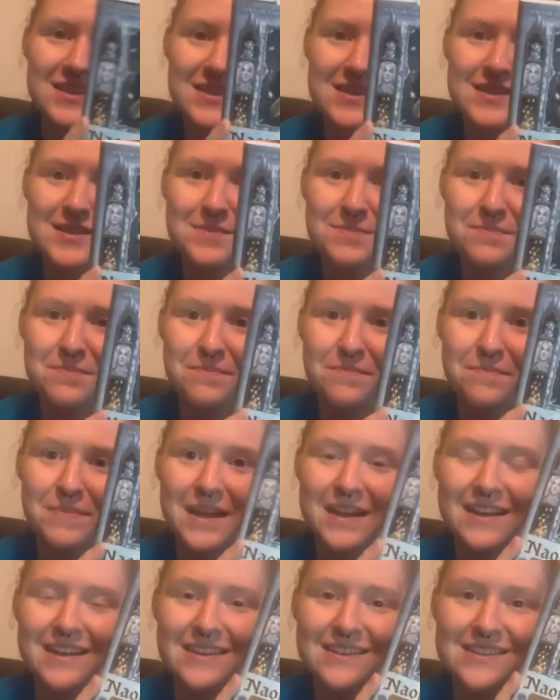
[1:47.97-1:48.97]

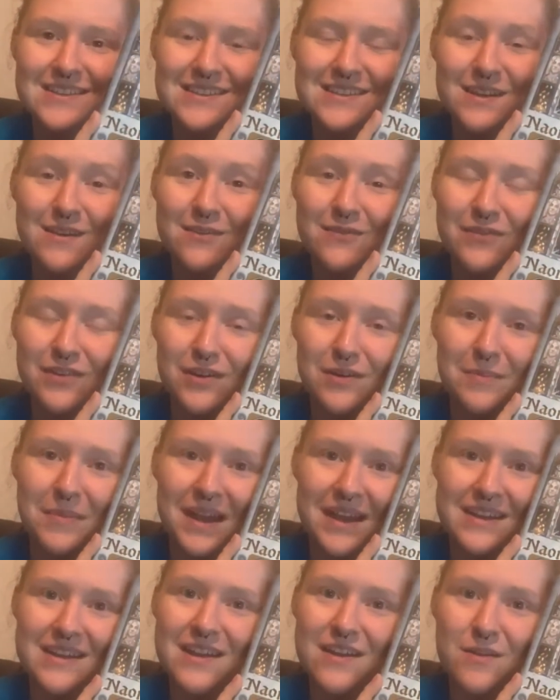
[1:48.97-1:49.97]
Spinning Silver
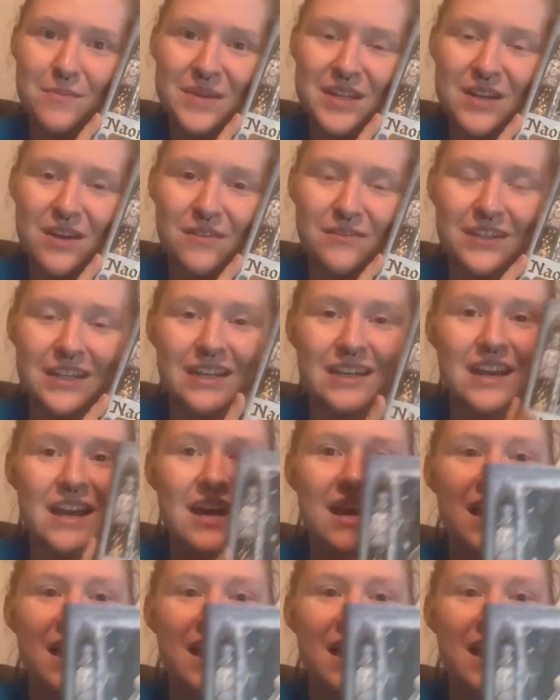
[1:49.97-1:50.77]
by Naomi Novik.